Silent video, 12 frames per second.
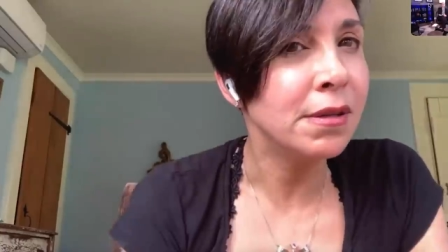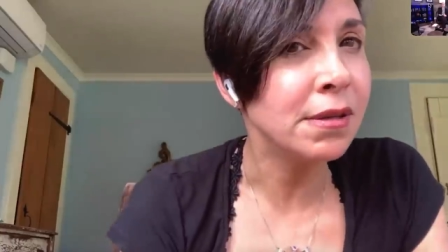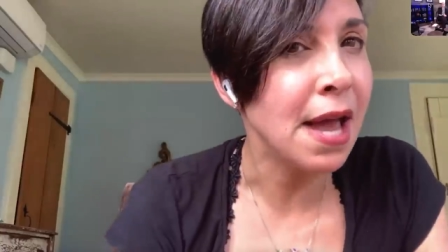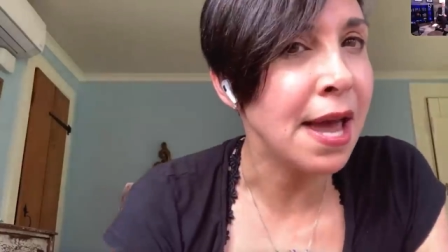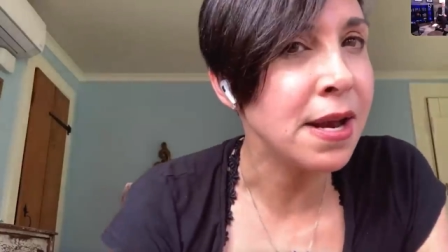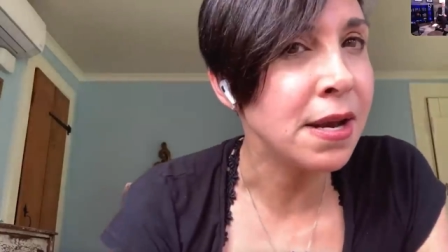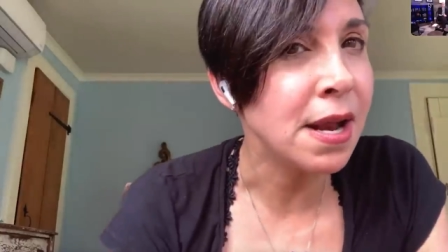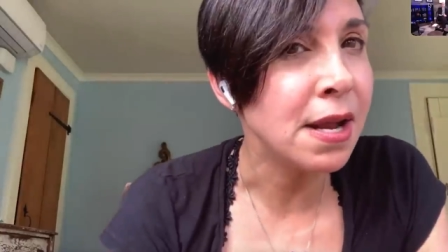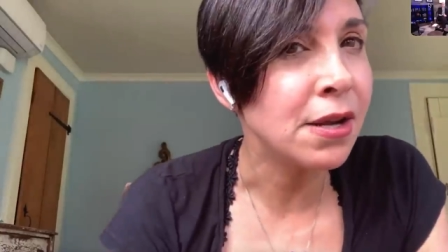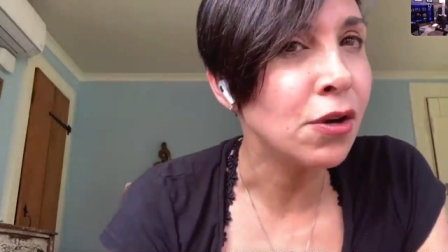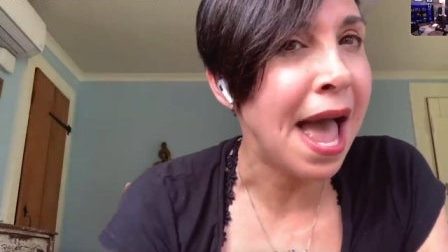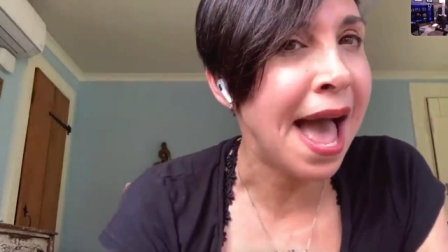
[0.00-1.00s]
And
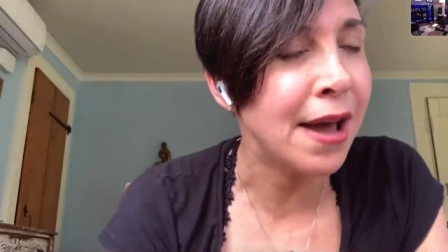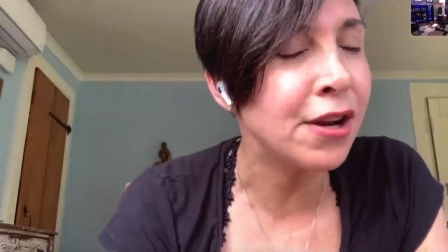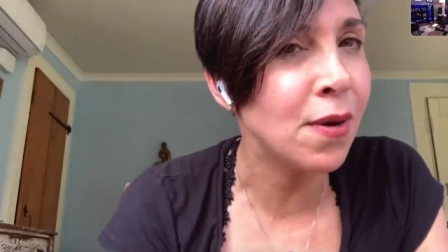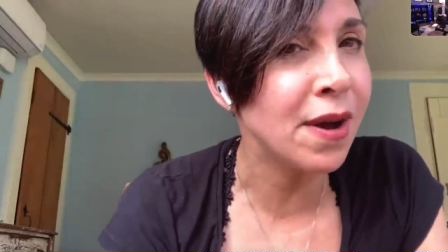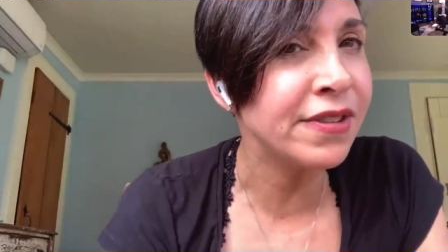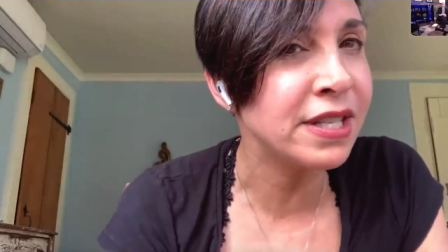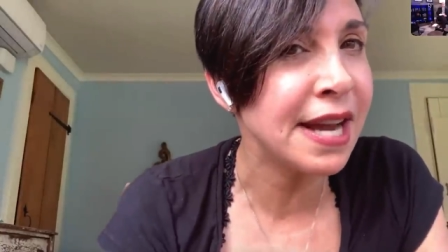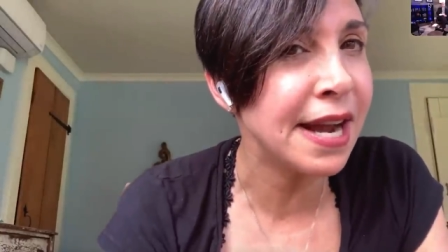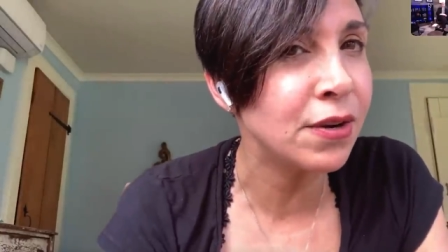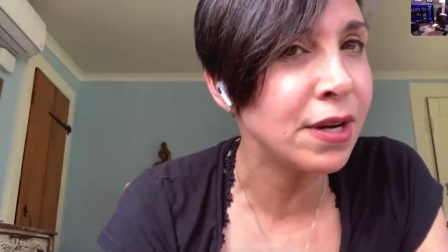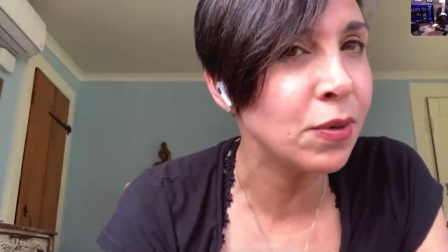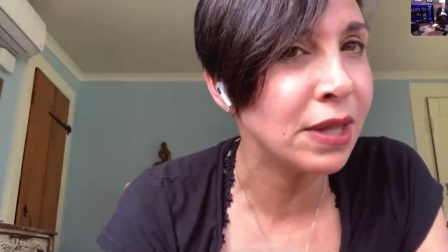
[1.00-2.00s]
how do you have
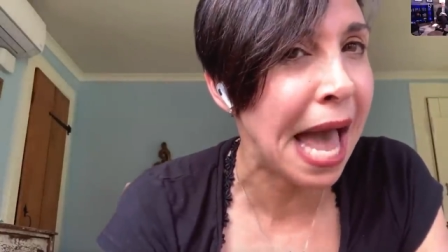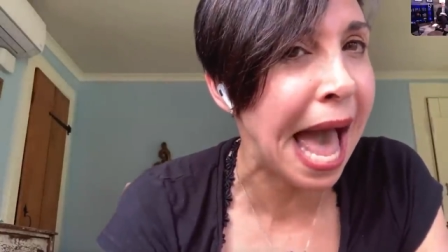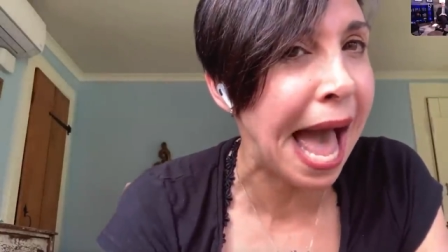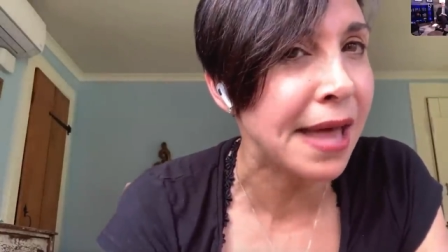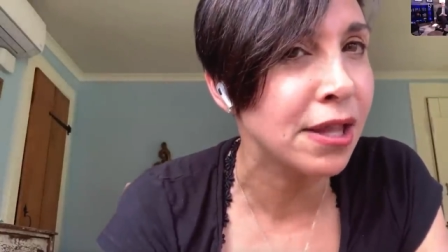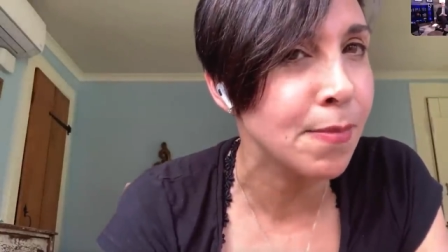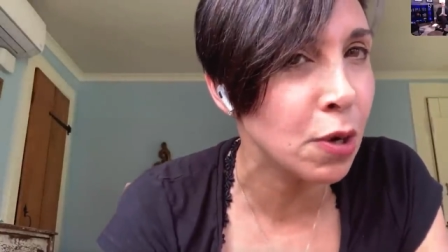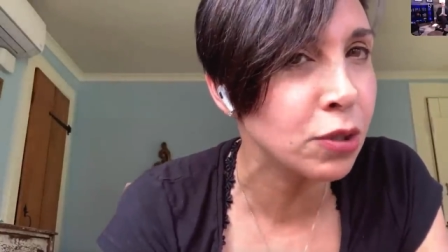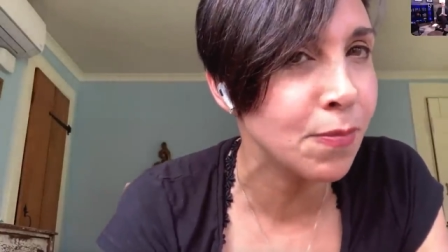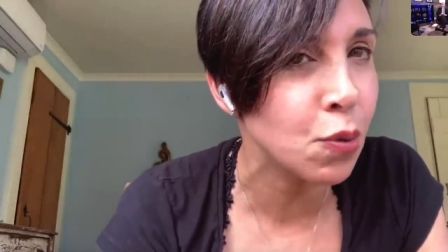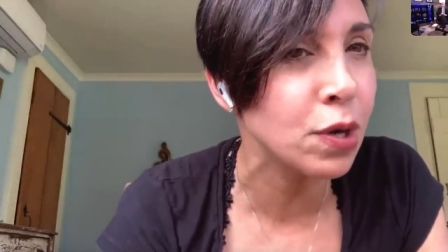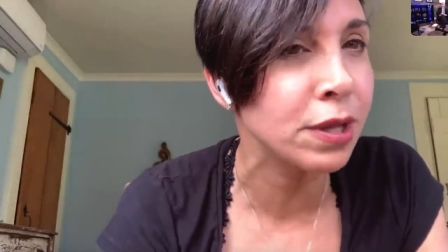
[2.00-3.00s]
integrity with that? The most
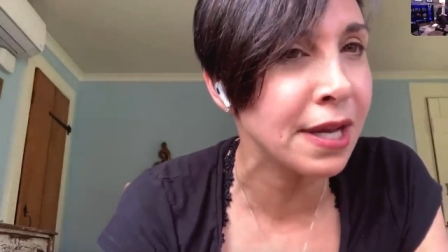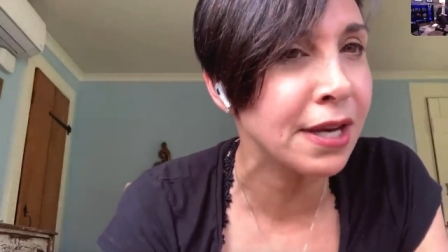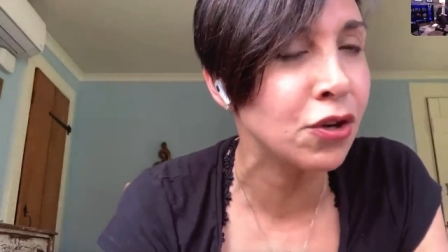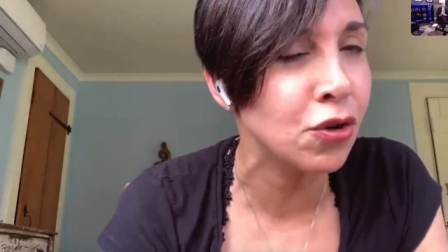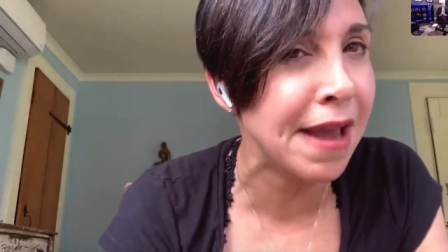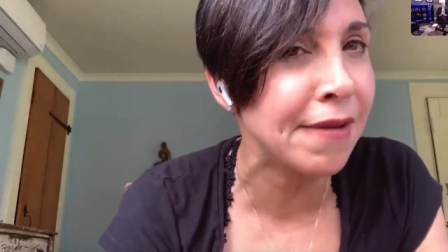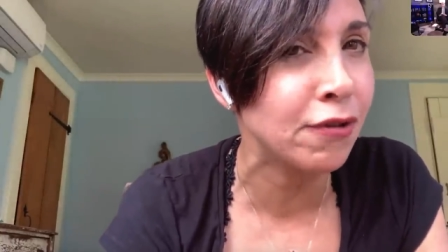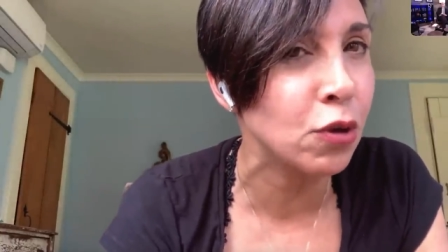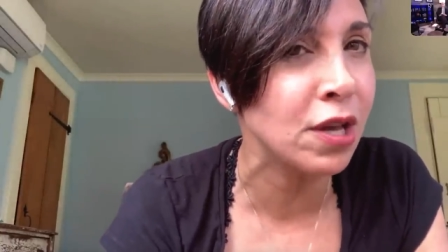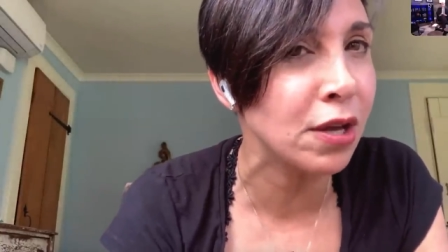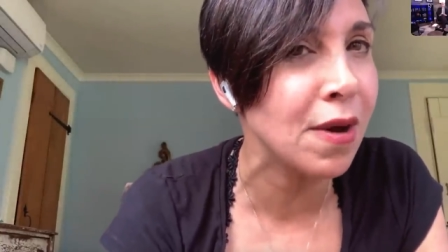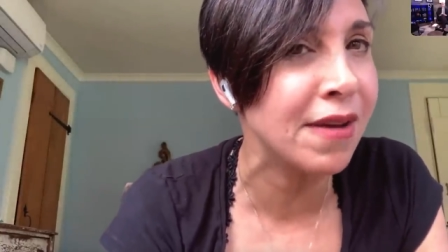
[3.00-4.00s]
important thing in your life. You
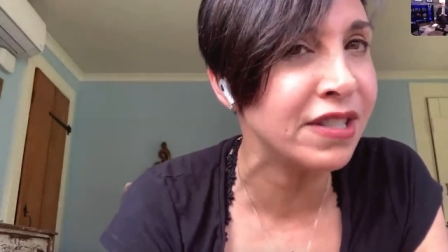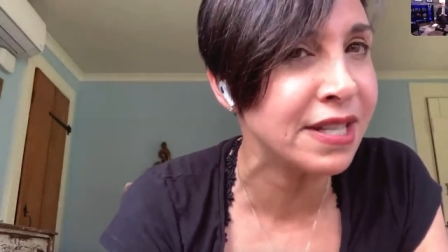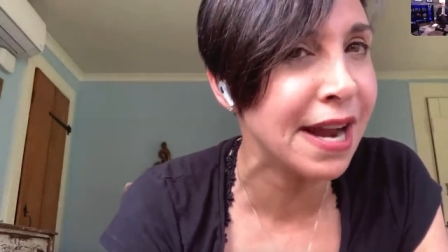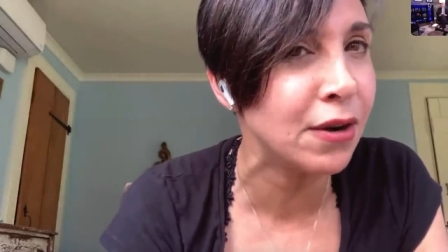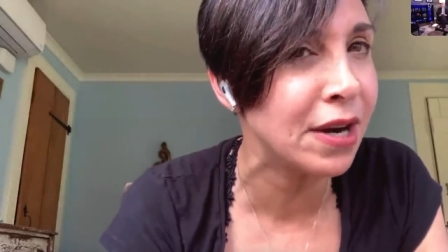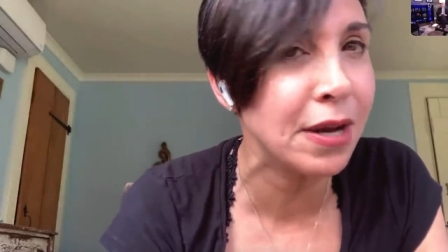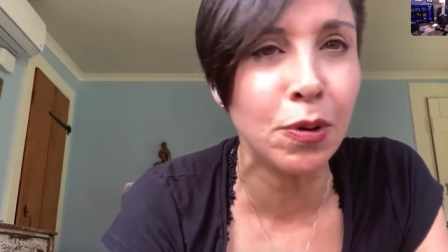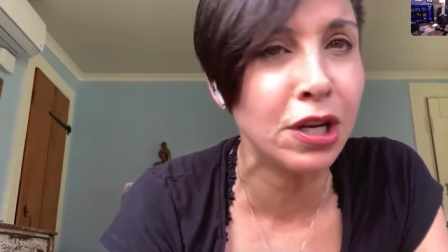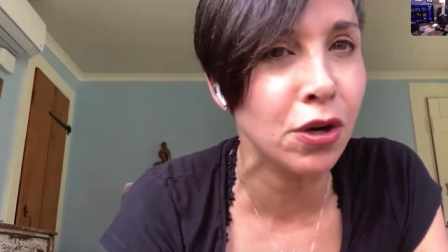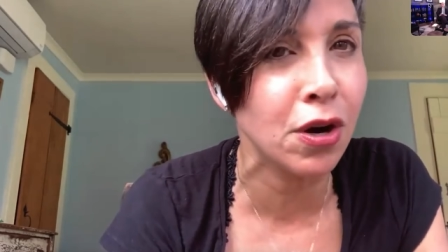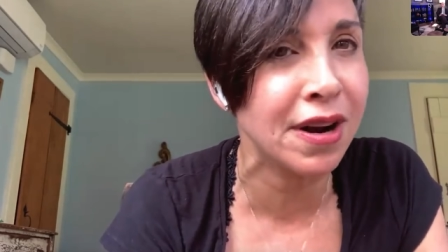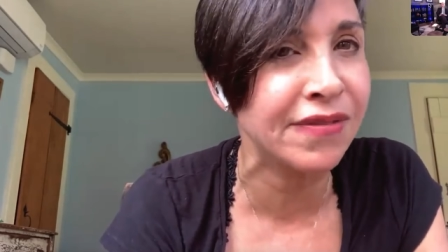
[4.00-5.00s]
think you have integrity, but
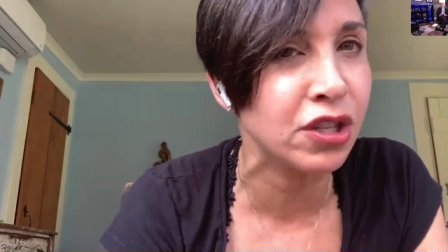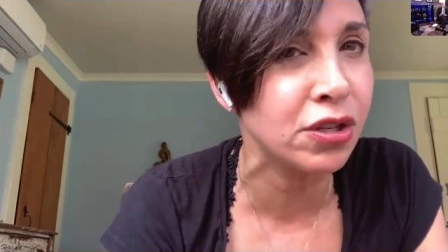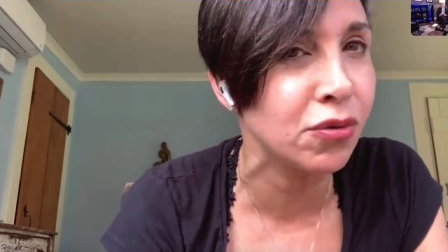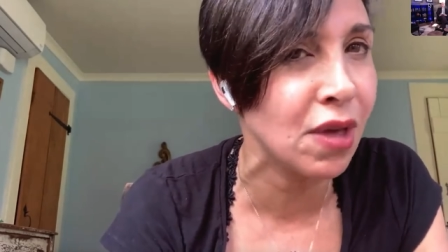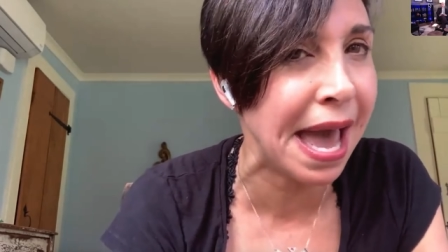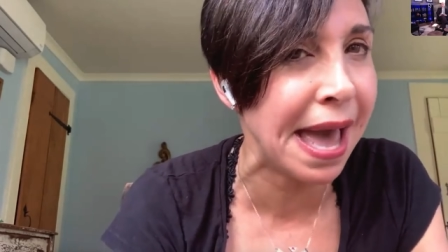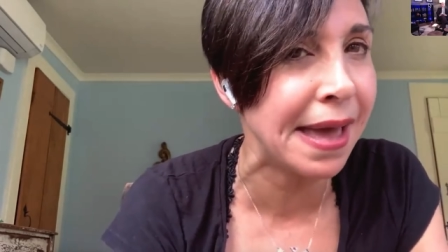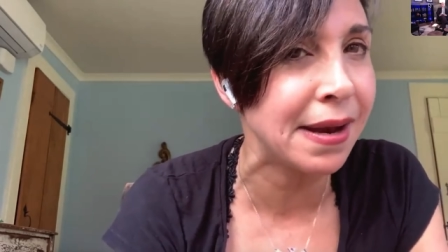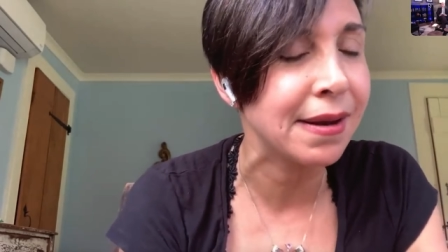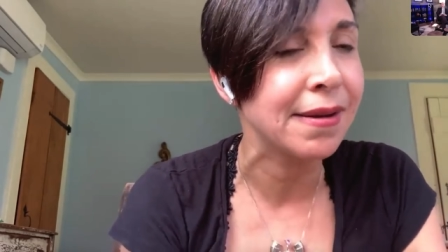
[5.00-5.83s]
you don't have to do that?